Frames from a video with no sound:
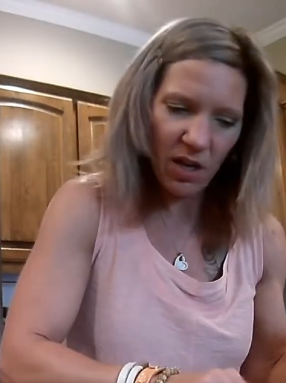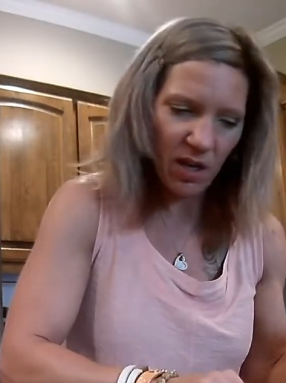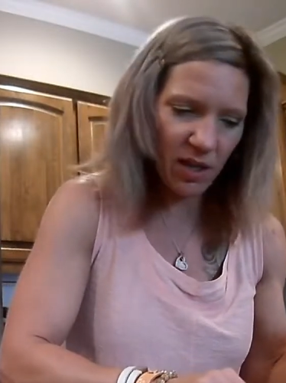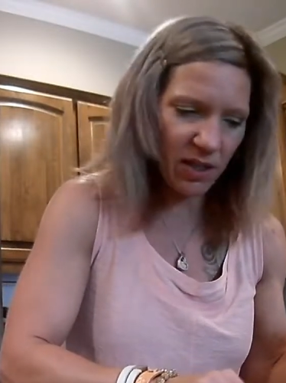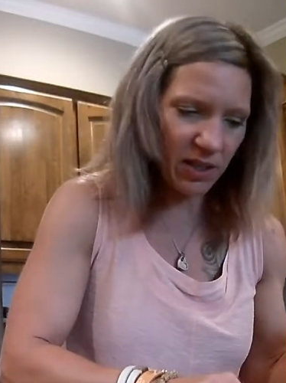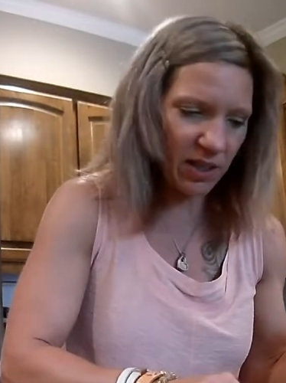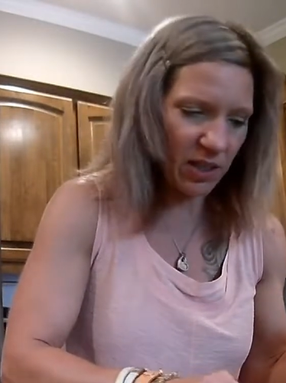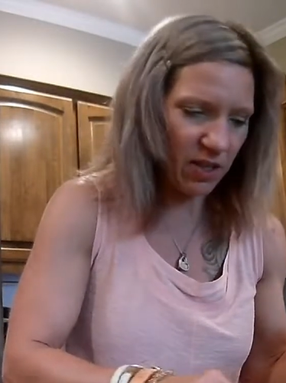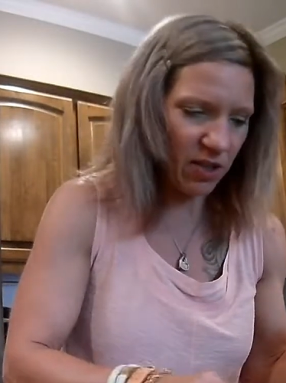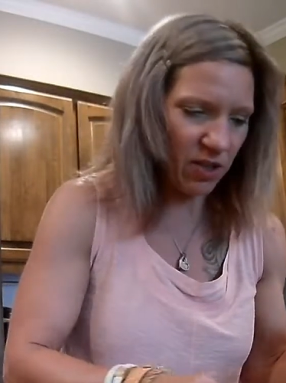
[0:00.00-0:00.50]

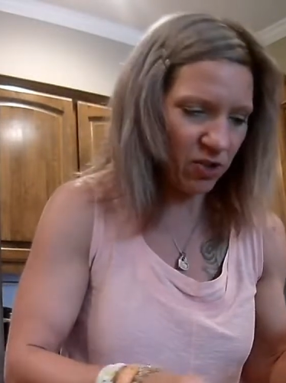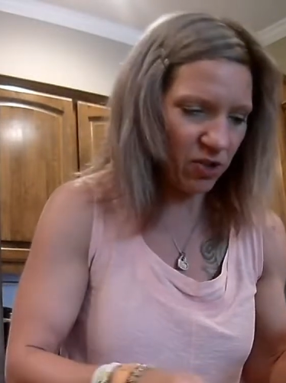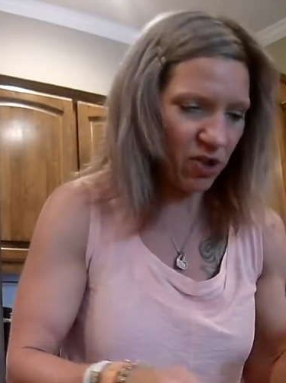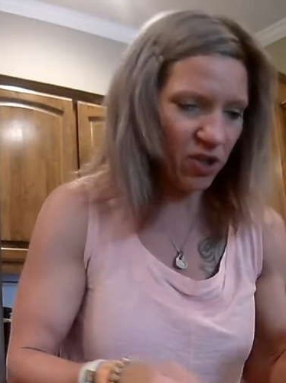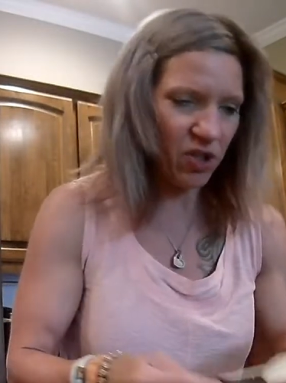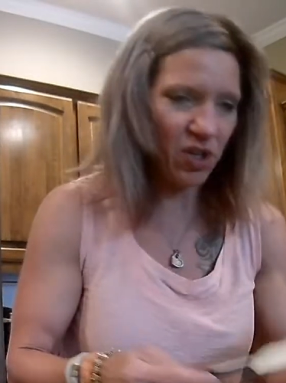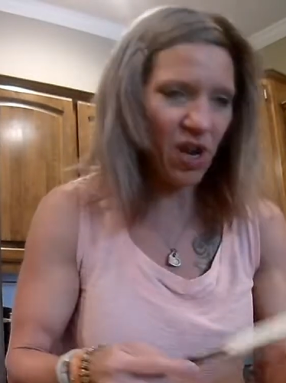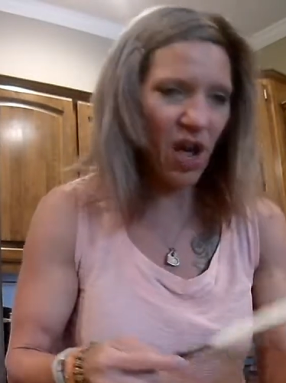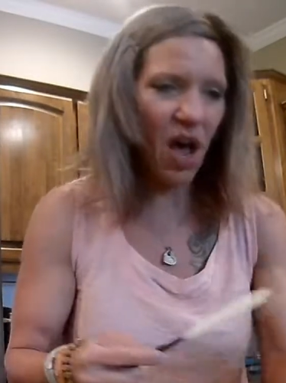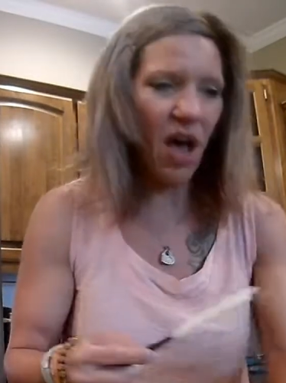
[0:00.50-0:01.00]
let's see, there's
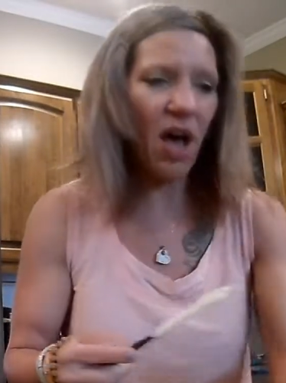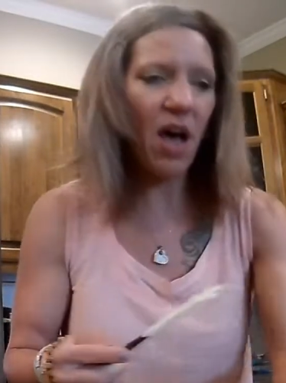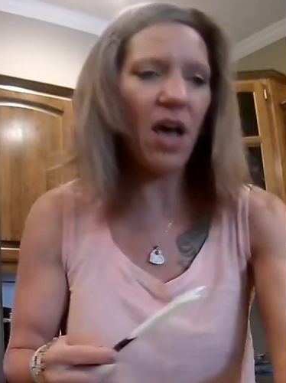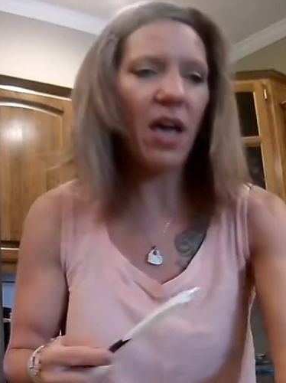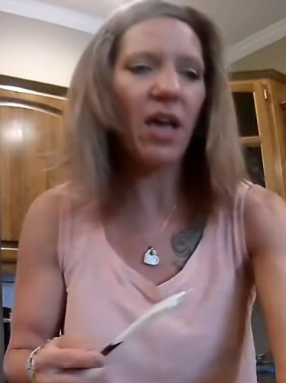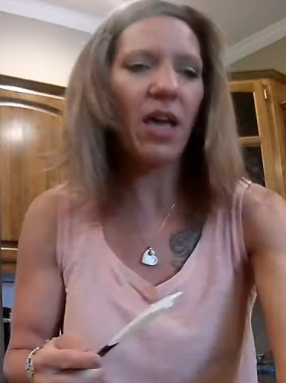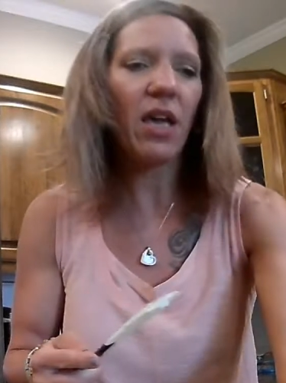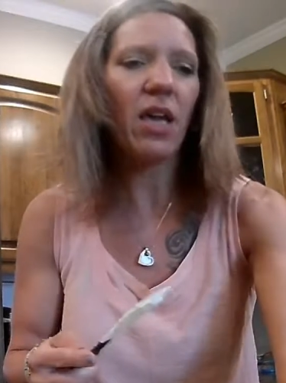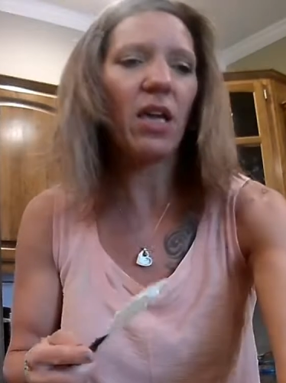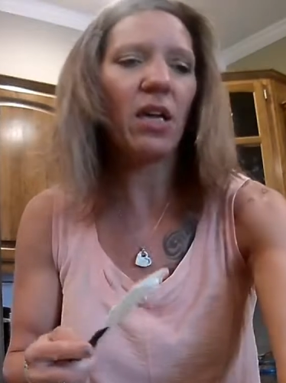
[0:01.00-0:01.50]

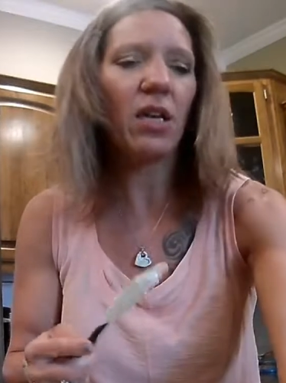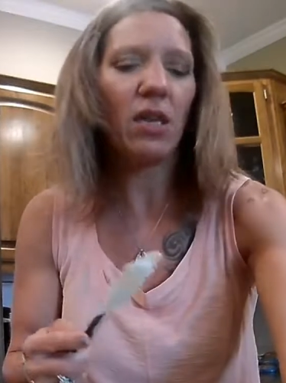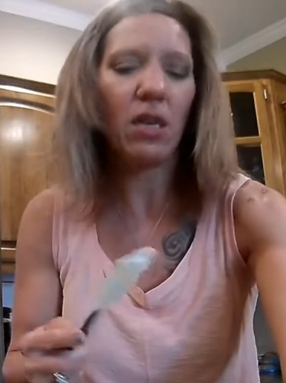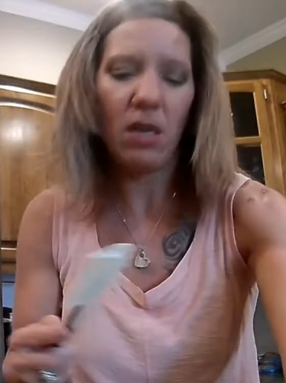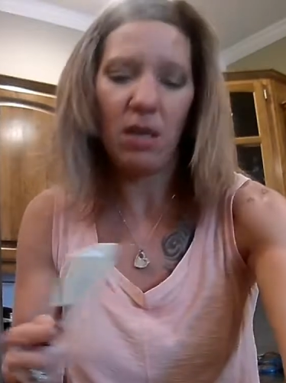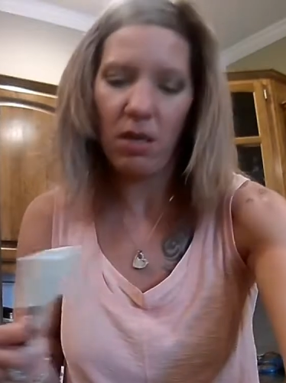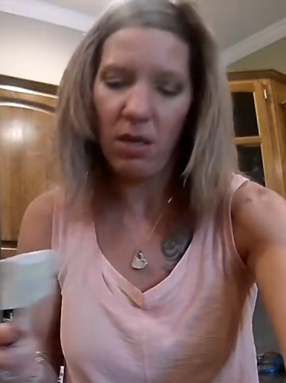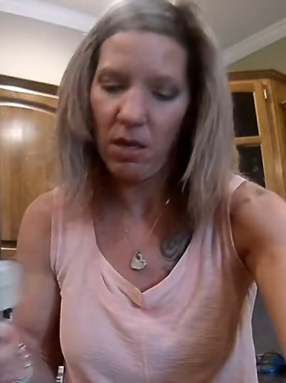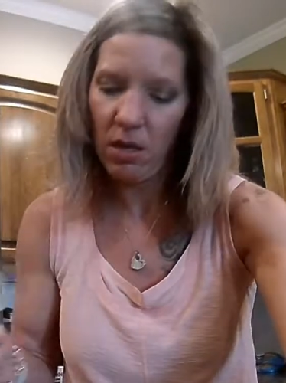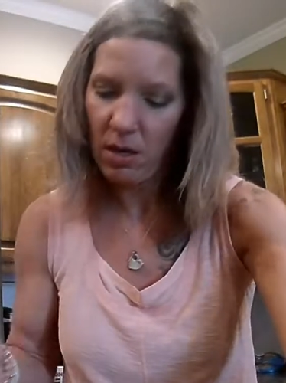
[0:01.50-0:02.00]
9,
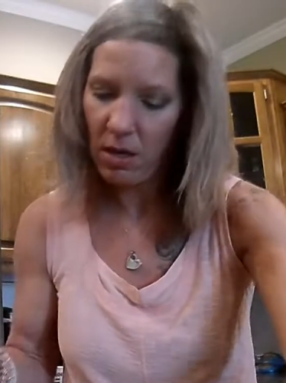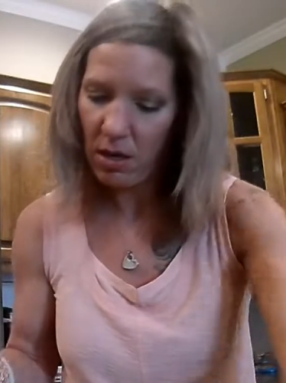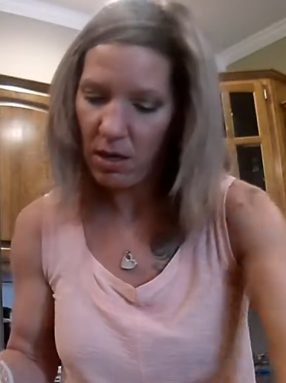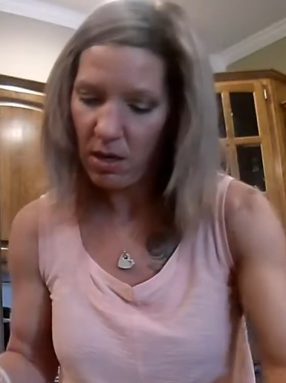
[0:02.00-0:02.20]
I